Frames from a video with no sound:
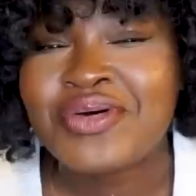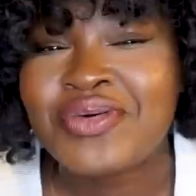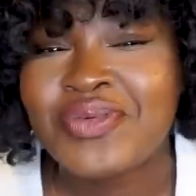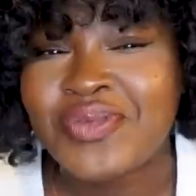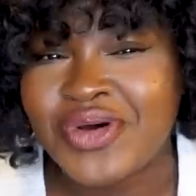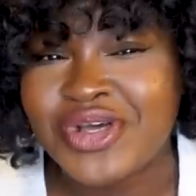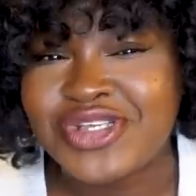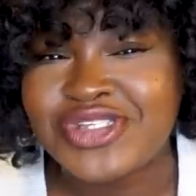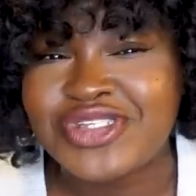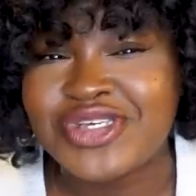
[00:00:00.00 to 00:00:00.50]

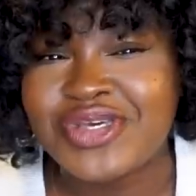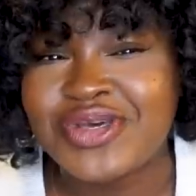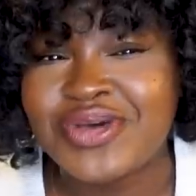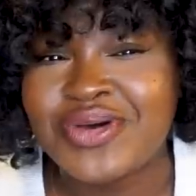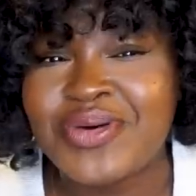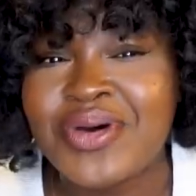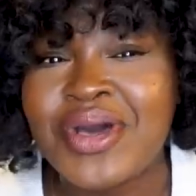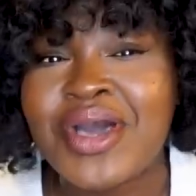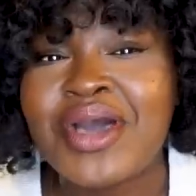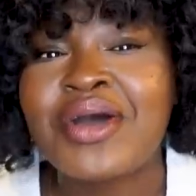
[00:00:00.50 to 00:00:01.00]
Would
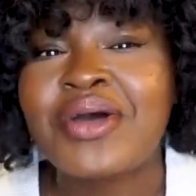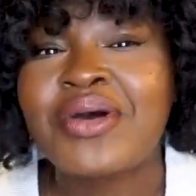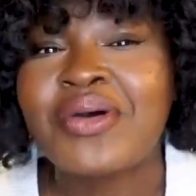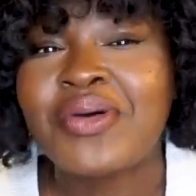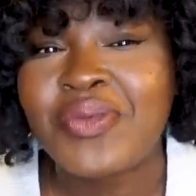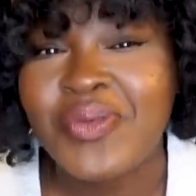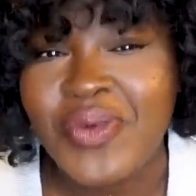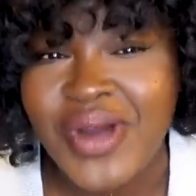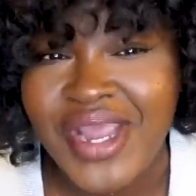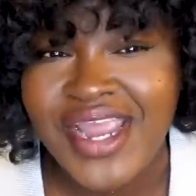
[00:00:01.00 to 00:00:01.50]
you
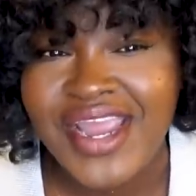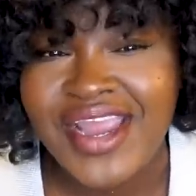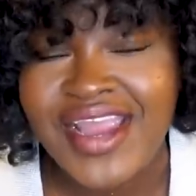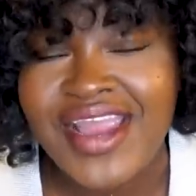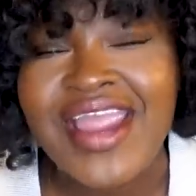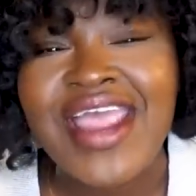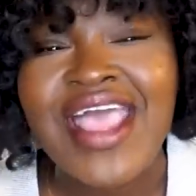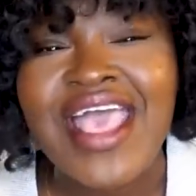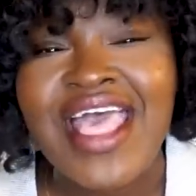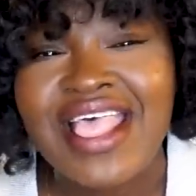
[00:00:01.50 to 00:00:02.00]

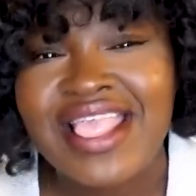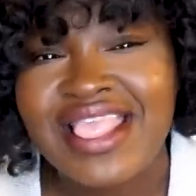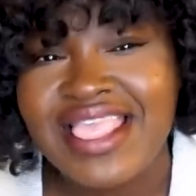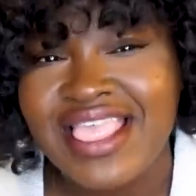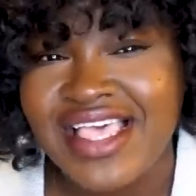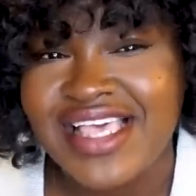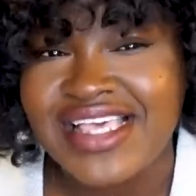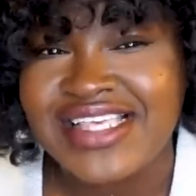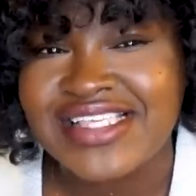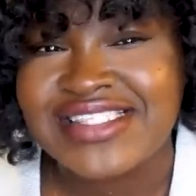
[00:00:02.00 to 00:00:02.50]
wear
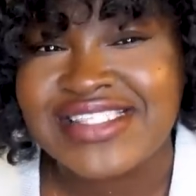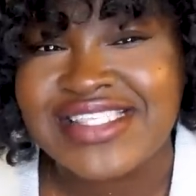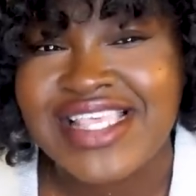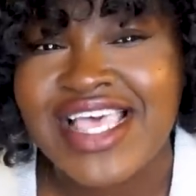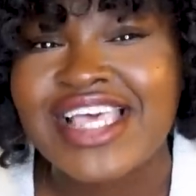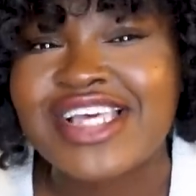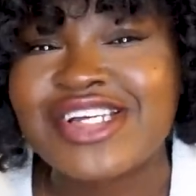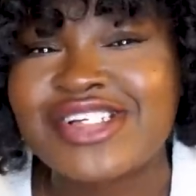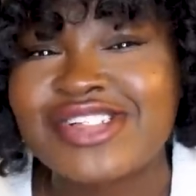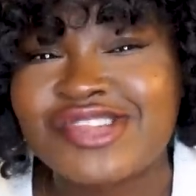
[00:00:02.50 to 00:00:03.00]
this
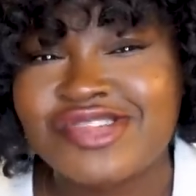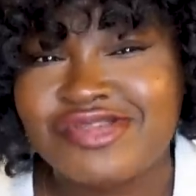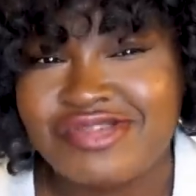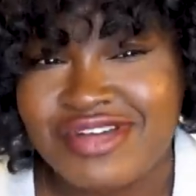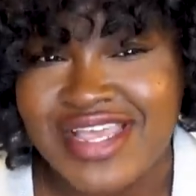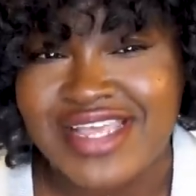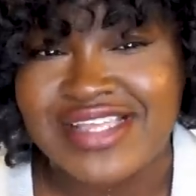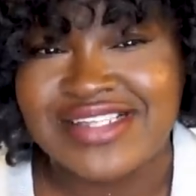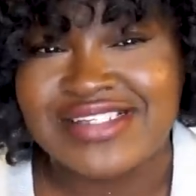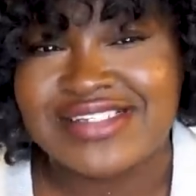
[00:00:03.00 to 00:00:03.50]
trend?